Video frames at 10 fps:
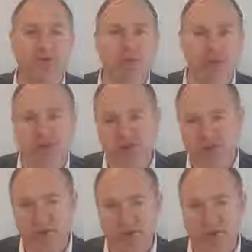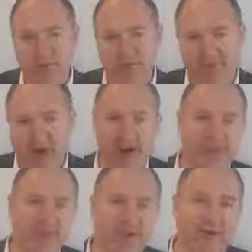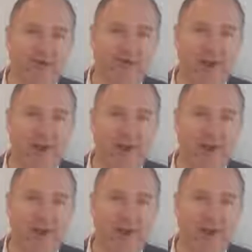really enjoy providing the service